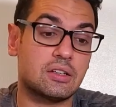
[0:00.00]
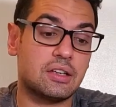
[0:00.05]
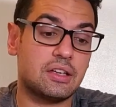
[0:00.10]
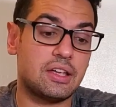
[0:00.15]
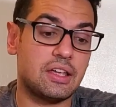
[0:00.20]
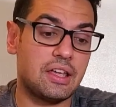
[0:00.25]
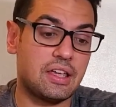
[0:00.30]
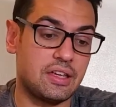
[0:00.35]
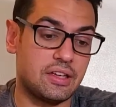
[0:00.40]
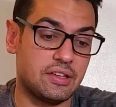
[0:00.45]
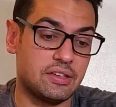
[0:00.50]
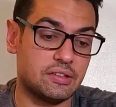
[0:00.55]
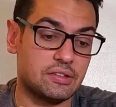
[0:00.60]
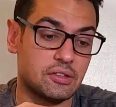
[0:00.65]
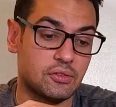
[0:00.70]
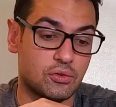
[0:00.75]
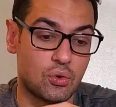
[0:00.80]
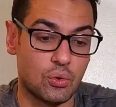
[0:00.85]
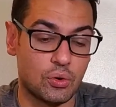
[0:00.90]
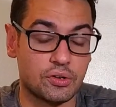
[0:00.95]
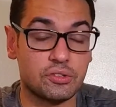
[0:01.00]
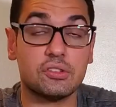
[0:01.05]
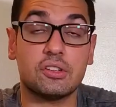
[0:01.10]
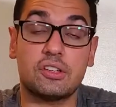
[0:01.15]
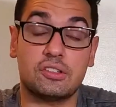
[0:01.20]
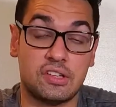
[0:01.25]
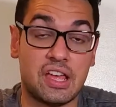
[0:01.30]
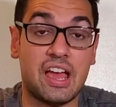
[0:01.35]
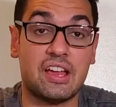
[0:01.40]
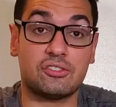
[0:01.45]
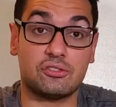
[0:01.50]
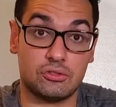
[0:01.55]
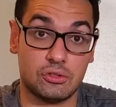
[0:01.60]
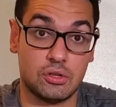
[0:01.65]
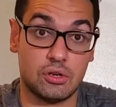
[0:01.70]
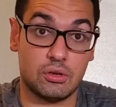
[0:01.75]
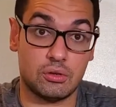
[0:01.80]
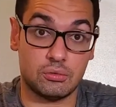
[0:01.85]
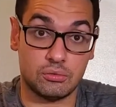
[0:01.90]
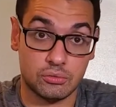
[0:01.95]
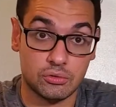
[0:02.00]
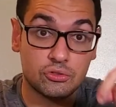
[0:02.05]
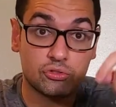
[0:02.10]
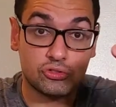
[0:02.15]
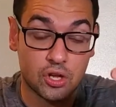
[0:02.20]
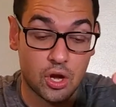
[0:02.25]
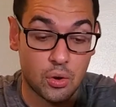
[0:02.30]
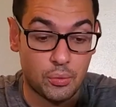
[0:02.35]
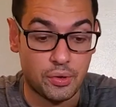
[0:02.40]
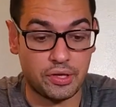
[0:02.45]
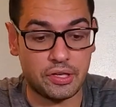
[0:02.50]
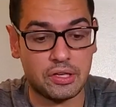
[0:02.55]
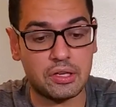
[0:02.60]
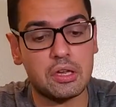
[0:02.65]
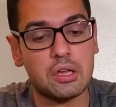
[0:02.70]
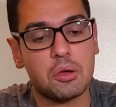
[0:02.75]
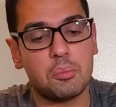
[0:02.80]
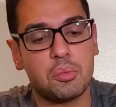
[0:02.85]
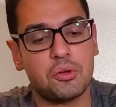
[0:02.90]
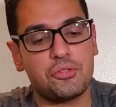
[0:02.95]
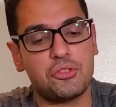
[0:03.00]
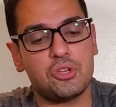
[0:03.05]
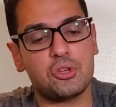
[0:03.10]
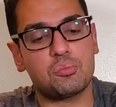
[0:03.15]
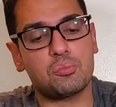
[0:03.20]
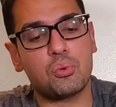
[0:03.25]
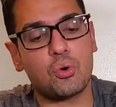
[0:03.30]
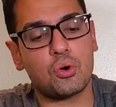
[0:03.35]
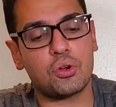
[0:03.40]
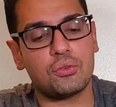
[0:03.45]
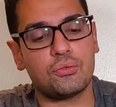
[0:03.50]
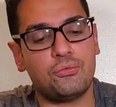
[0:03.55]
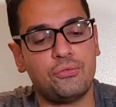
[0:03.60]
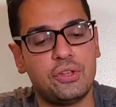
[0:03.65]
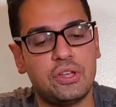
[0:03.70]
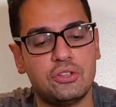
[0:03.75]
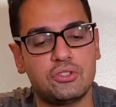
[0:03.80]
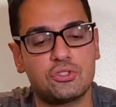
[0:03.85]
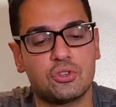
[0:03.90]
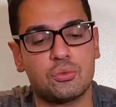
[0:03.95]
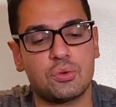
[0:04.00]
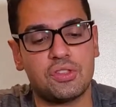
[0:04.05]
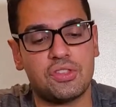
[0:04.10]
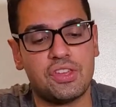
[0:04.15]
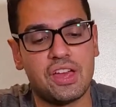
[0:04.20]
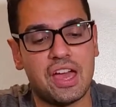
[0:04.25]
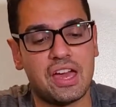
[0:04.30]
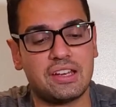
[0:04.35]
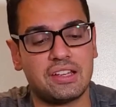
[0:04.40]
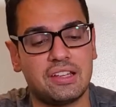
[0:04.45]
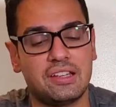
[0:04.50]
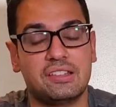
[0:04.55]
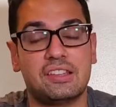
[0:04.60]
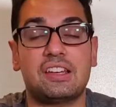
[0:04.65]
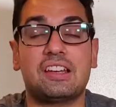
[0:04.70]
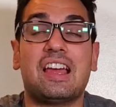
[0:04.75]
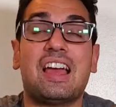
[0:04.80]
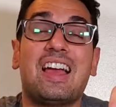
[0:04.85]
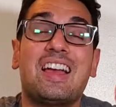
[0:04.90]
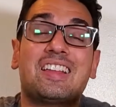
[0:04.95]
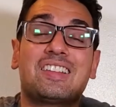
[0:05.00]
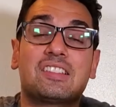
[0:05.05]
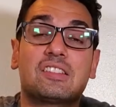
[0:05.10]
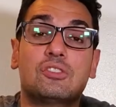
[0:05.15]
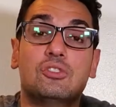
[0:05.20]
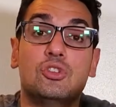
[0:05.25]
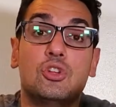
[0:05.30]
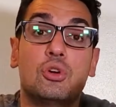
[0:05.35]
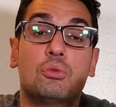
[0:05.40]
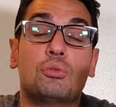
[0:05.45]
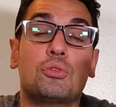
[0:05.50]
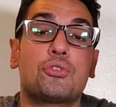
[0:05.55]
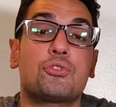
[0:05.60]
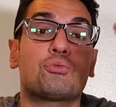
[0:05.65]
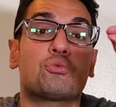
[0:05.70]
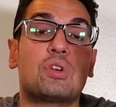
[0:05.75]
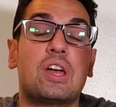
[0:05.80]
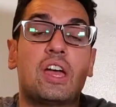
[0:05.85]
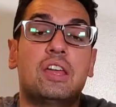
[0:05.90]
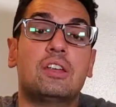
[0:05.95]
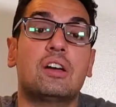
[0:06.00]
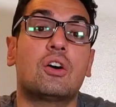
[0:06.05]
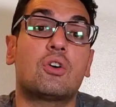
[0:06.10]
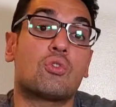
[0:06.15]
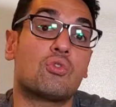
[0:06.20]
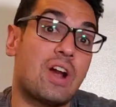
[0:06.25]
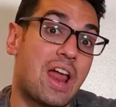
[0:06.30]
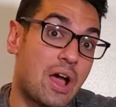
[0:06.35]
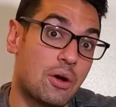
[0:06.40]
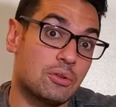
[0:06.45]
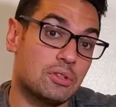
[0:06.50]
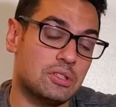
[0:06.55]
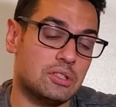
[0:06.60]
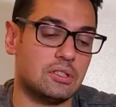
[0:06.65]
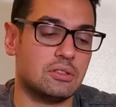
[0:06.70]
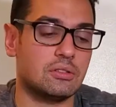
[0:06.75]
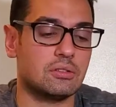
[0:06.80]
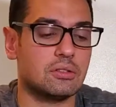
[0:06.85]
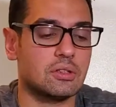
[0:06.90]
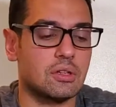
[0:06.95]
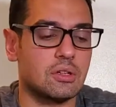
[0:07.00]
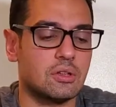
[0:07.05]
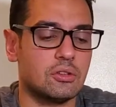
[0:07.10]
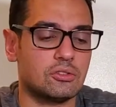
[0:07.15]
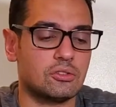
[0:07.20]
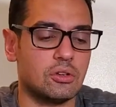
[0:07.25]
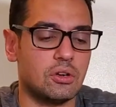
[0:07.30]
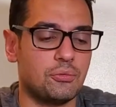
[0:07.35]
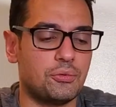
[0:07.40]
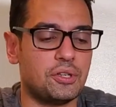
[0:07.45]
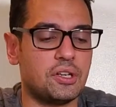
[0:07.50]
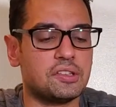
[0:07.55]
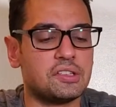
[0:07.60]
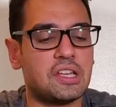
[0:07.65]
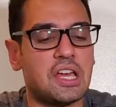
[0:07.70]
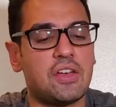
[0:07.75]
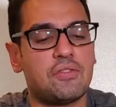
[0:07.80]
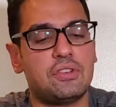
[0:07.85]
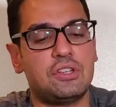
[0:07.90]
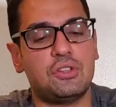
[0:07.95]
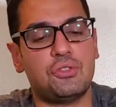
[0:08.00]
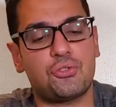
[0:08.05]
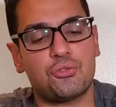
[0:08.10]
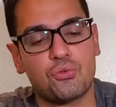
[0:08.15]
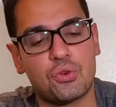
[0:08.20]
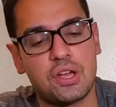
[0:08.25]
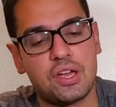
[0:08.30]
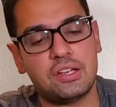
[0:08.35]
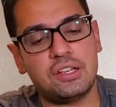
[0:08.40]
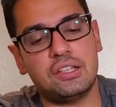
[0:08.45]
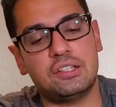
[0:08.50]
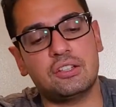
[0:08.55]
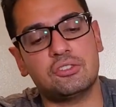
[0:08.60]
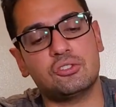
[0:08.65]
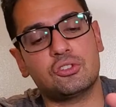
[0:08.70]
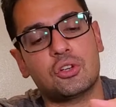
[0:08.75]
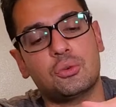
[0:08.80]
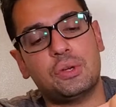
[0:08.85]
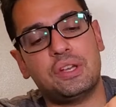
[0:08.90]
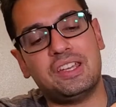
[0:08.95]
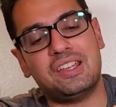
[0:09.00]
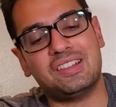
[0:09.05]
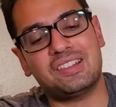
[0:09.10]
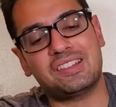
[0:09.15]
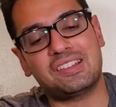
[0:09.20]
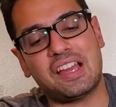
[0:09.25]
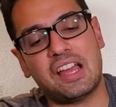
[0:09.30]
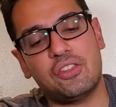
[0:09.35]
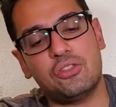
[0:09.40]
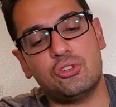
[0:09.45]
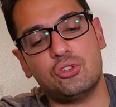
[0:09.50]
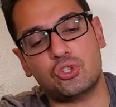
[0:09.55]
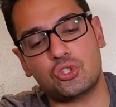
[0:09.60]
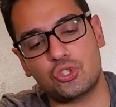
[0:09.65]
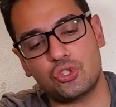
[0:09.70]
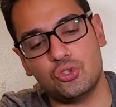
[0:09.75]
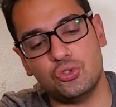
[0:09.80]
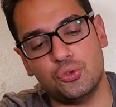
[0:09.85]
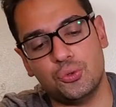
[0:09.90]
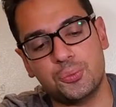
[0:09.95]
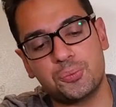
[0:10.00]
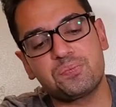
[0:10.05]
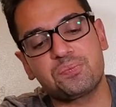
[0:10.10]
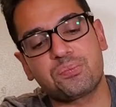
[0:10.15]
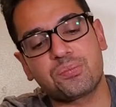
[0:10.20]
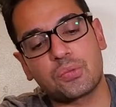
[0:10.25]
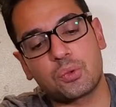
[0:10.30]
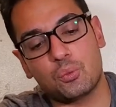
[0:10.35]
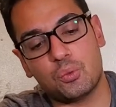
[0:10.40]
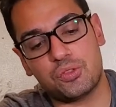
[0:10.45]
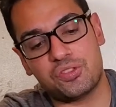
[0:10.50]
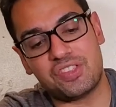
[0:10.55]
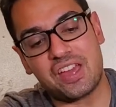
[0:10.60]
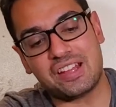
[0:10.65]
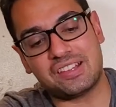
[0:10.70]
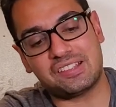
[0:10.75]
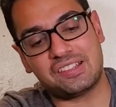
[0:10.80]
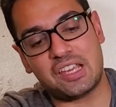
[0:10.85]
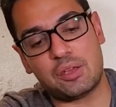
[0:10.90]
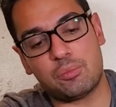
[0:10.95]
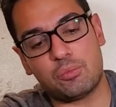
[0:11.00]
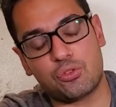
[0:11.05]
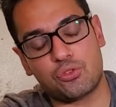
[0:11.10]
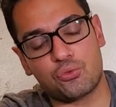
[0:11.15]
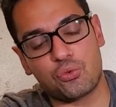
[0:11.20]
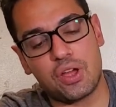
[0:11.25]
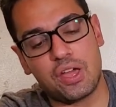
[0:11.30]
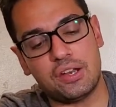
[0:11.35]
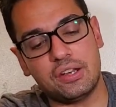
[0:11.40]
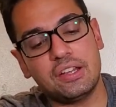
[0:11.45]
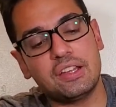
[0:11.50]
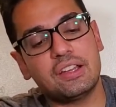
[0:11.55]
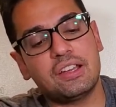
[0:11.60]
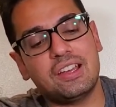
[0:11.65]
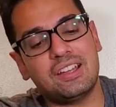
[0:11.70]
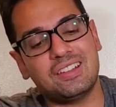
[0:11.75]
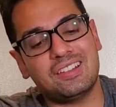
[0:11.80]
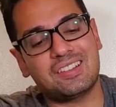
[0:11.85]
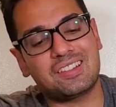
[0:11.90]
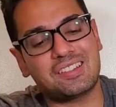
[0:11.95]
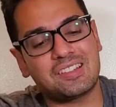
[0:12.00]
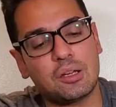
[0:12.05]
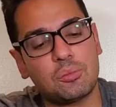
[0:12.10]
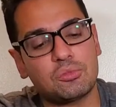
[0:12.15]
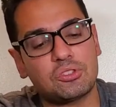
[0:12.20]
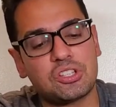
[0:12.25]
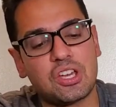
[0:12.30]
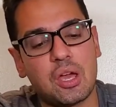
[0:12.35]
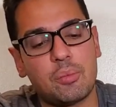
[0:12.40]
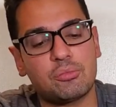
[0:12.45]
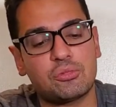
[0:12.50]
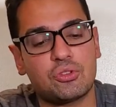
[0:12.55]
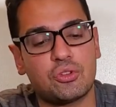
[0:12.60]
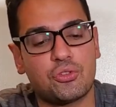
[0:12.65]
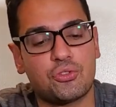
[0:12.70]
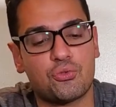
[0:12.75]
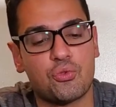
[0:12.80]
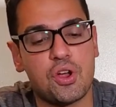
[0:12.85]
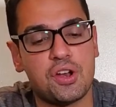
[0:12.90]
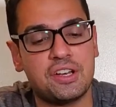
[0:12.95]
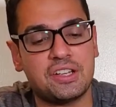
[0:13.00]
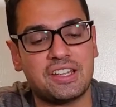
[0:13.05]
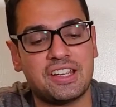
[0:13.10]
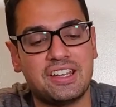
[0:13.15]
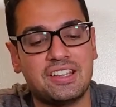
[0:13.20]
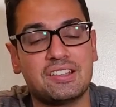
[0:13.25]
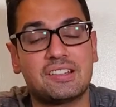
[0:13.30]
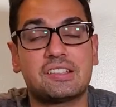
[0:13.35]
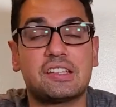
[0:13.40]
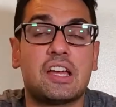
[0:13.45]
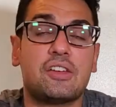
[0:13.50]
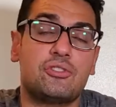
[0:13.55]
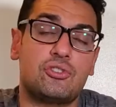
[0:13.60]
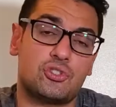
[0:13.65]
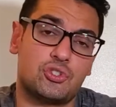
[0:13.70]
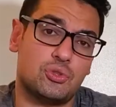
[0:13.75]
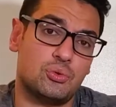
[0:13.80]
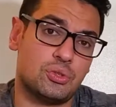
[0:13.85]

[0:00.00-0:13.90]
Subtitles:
is, of course, it has no sewing, but the important feature with that is that it has no thread around it. So if it doesn't have any thread, it doesn't go inside the shoe with that same thread, and sometimes the threading inside the shoe